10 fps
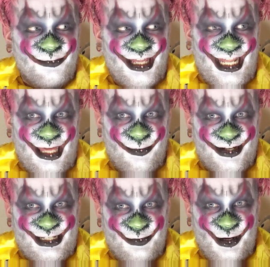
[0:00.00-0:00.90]
My
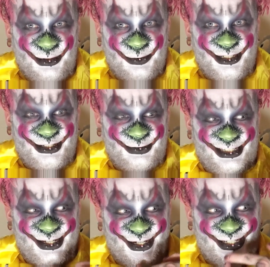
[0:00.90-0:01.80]
neighbors are probably wondering
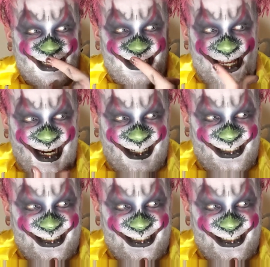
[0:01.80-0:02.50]
what's going on downstairs.